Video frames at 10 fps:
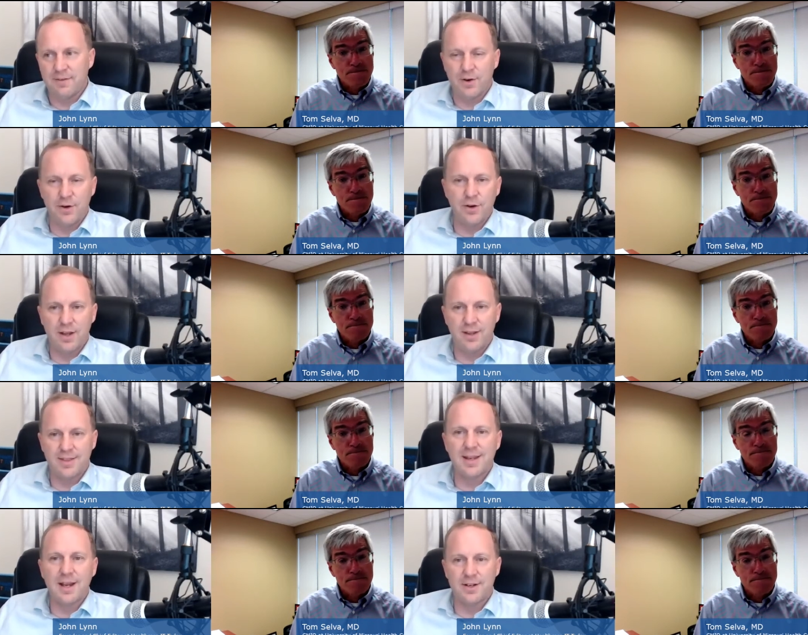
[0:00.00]
Speaker 1: I've heard.
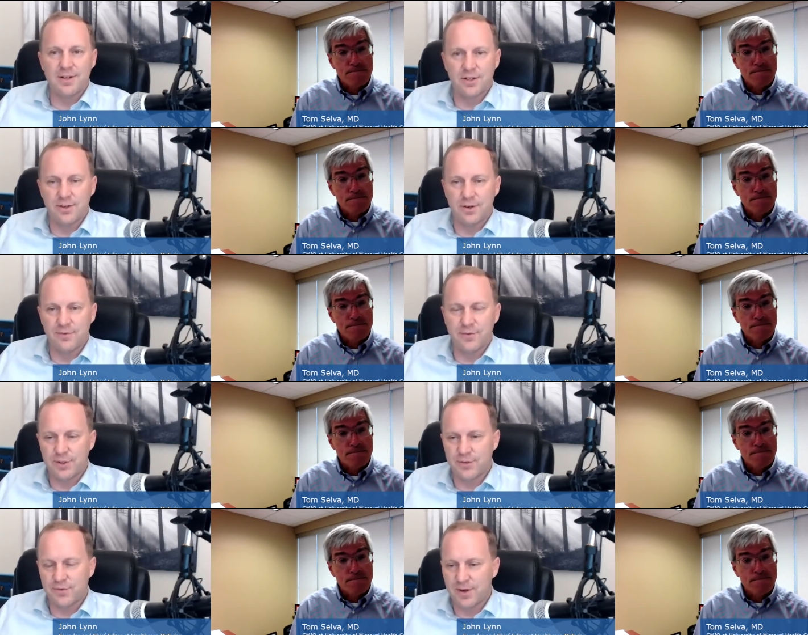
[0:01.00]
I think I actually heard it
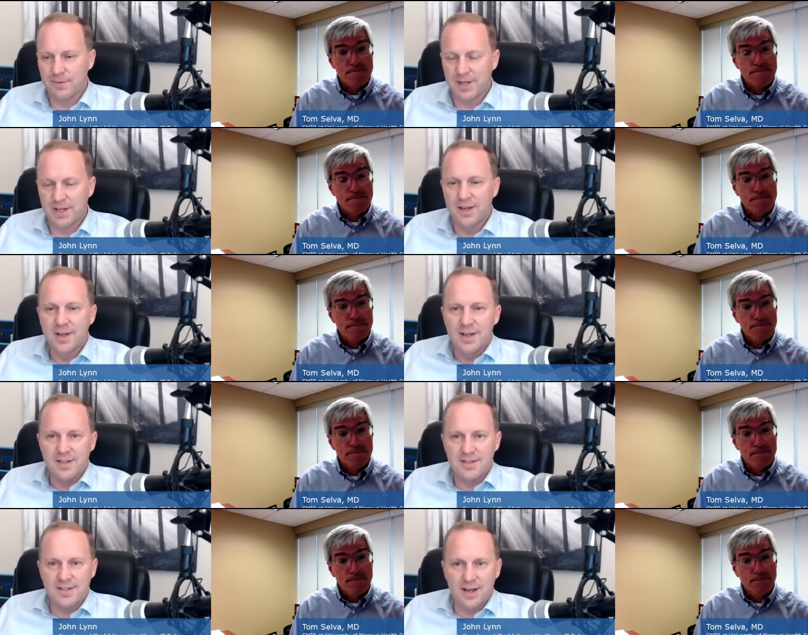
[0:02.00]
first from uh,
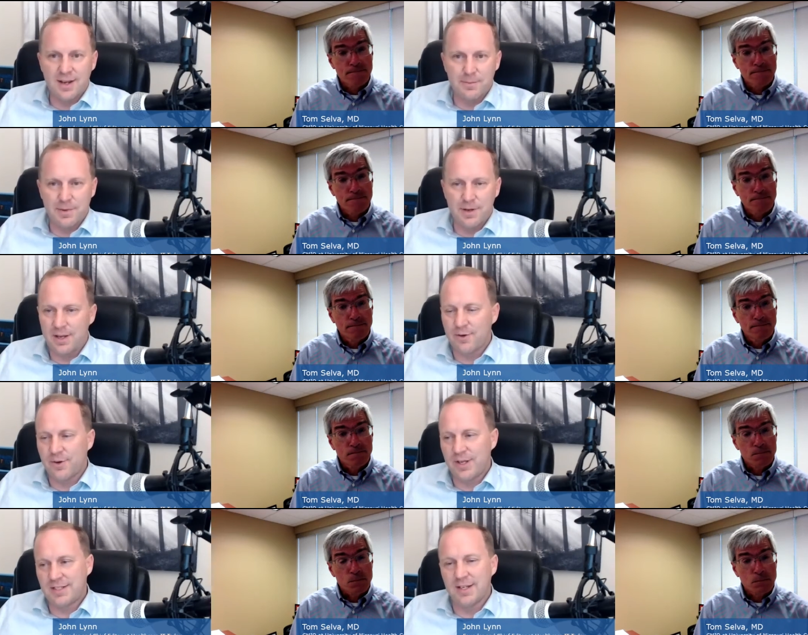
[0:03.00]
the C M I
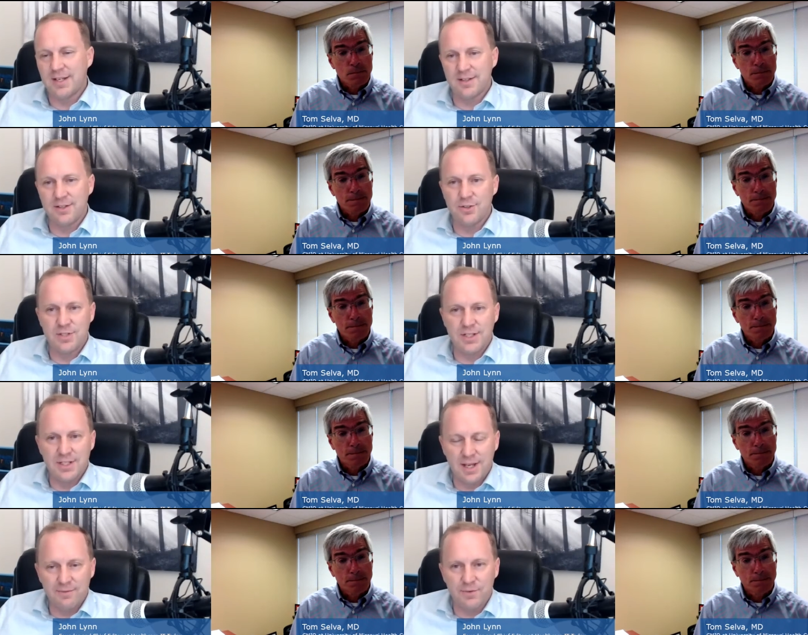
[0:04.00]
O at uh, U C
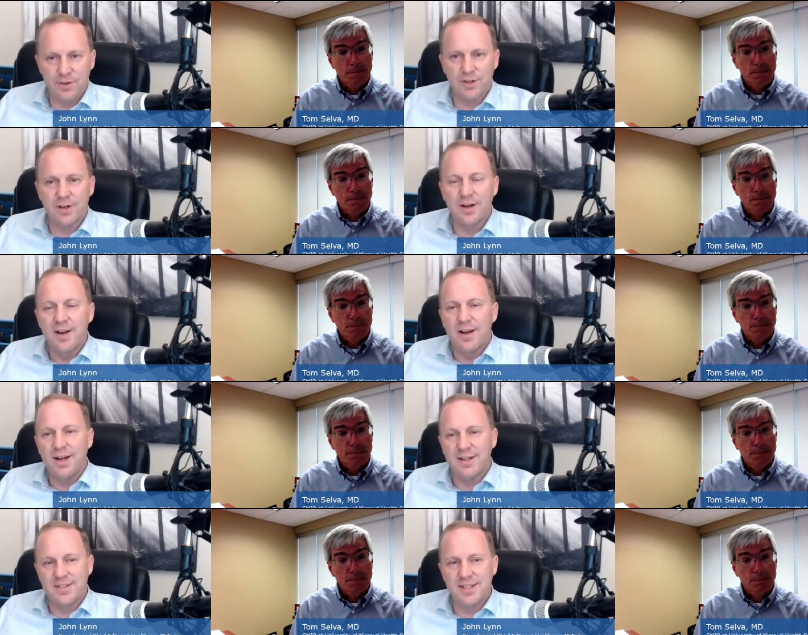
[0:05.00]
Denver,
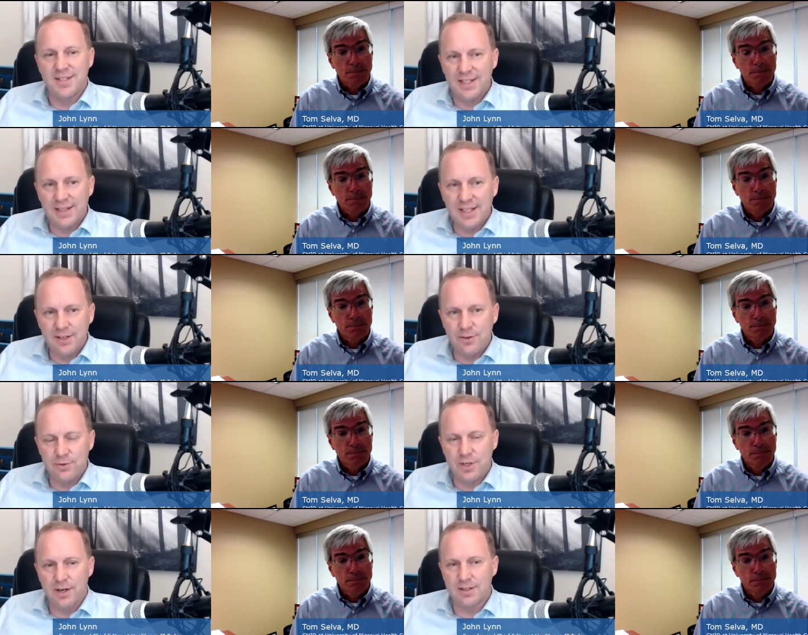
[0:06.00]
uh, C T Lynn,
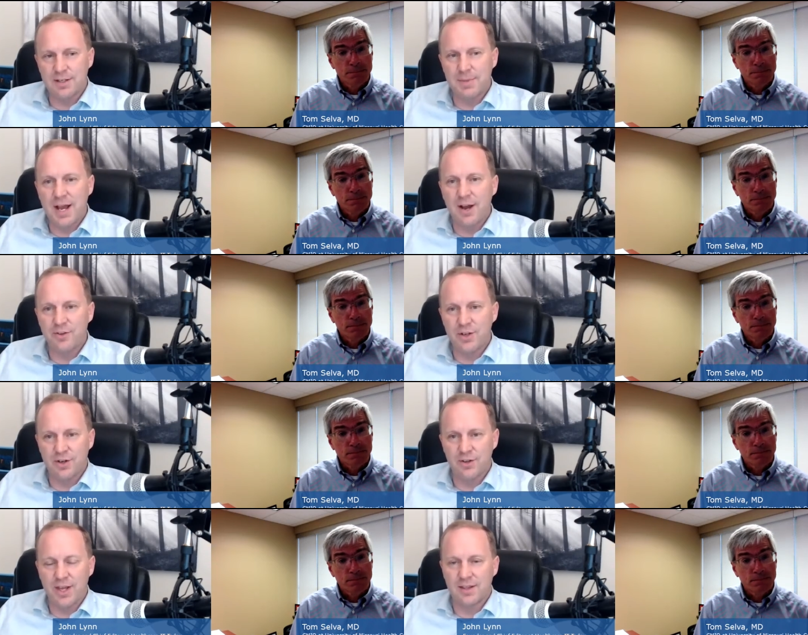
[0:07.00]
who talked about,
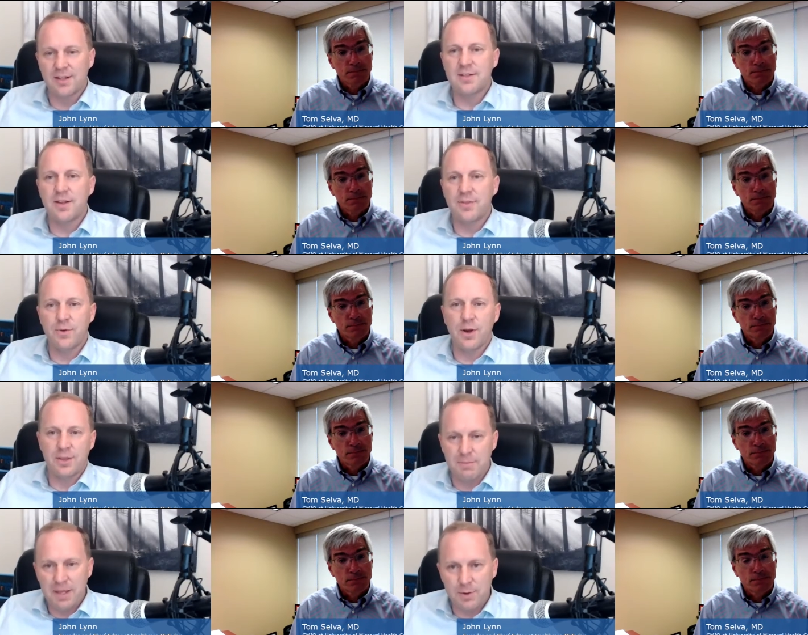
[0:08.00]
you know, like, let's not throw
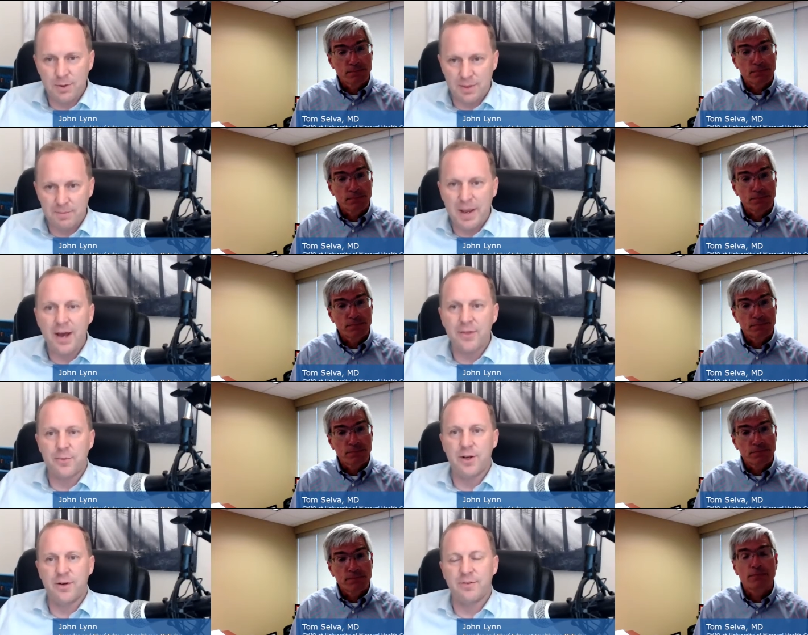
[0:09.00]
out the baby with the
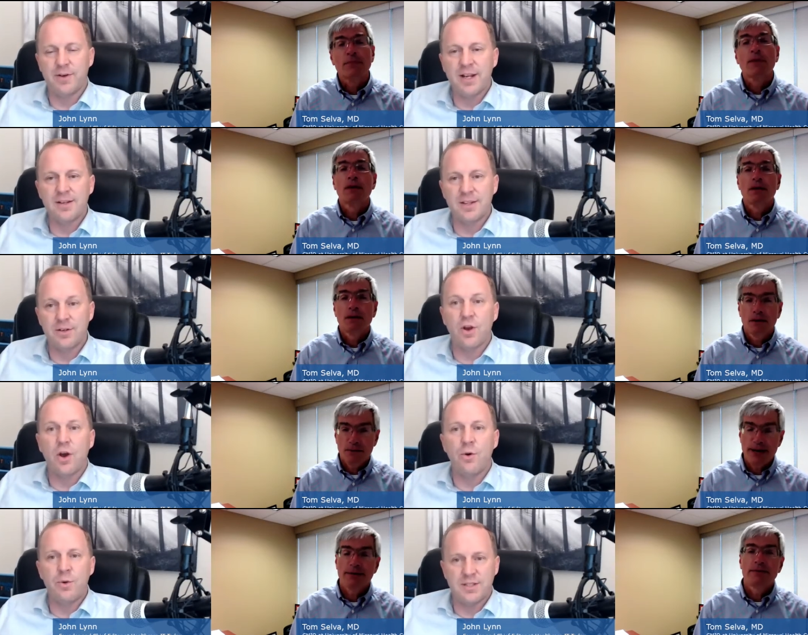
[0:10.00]
bathwater, right? There's
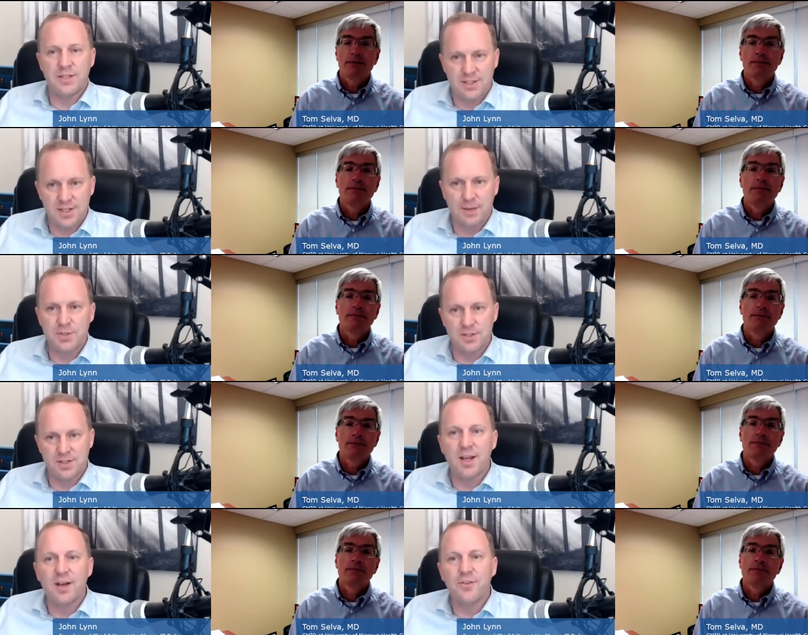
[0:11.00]
always
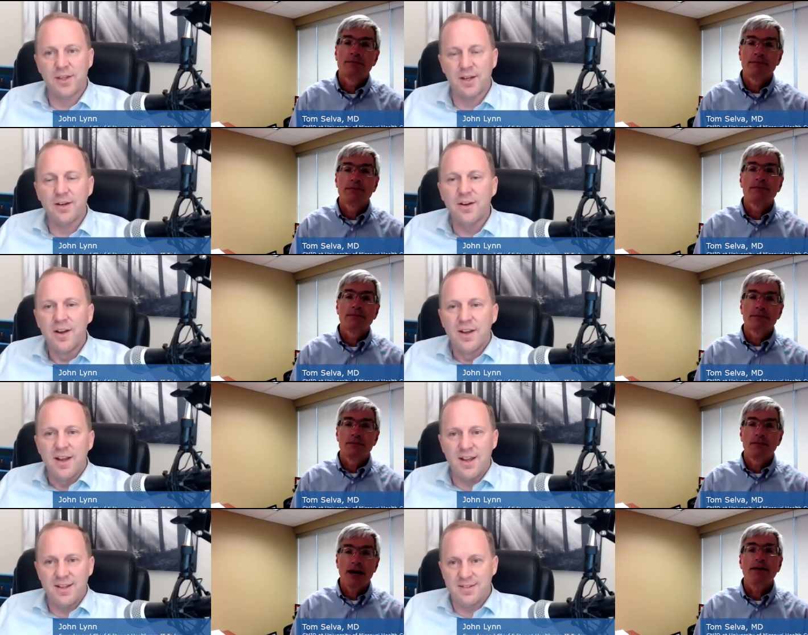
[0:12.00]
exceptions in healthcare.
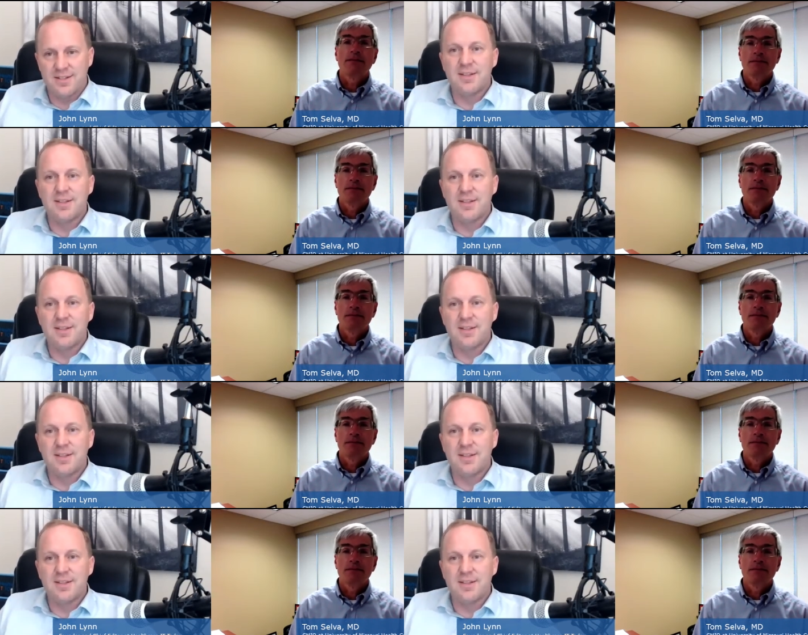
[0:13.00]
Right. And,